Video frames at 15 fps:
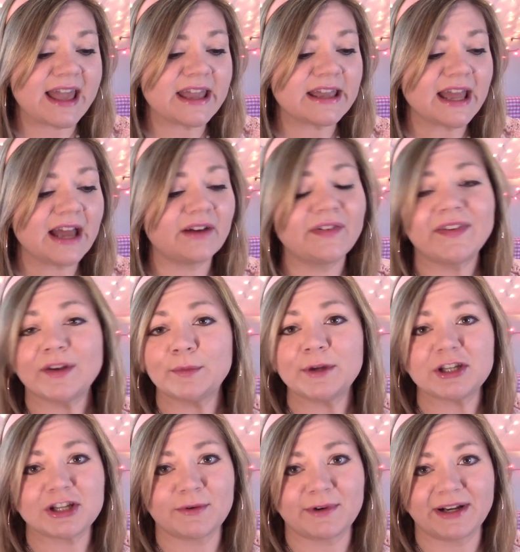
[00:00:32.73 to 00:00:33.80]
have so
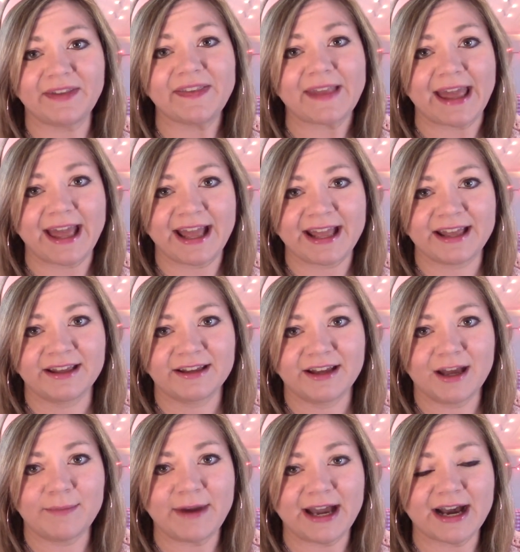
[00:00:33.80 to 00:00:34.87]
much I want to say
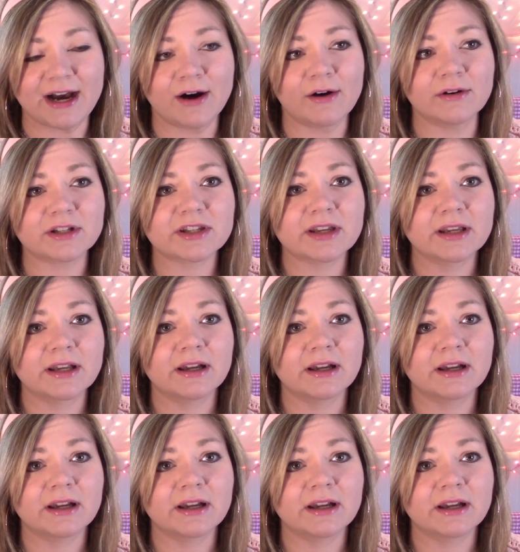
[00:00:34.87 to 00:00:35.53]
about